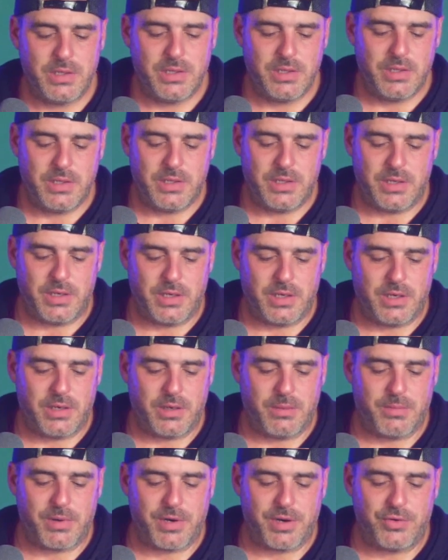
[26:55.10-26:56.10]
but
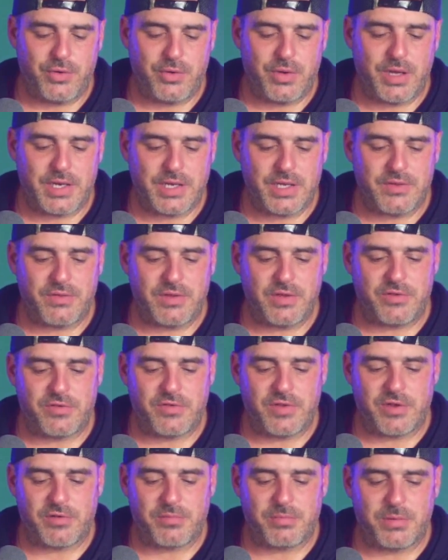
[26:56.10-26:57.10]
I do got to get these
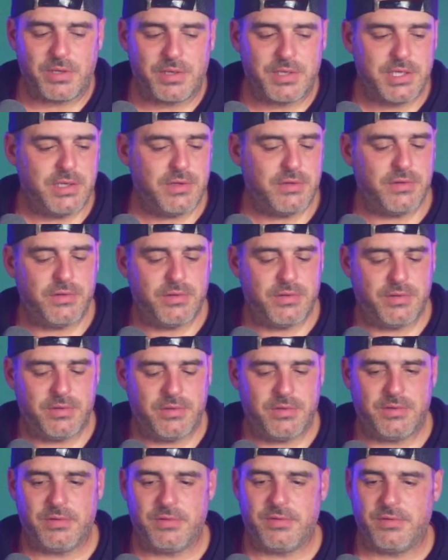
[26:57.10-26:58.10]
things plugged in.
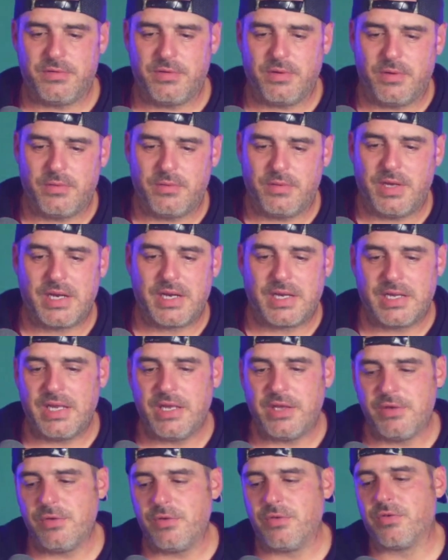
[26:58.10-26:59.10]
So, and I can't
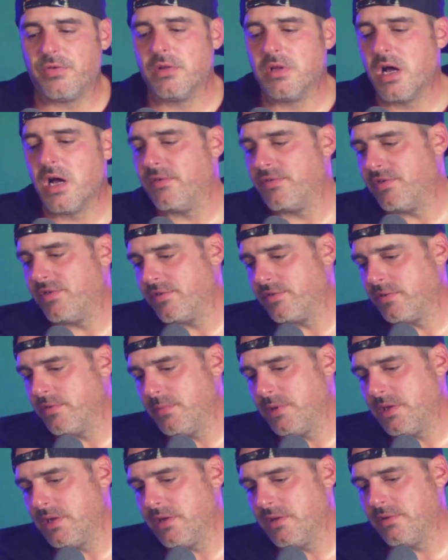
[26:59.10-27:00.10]
use the lav system because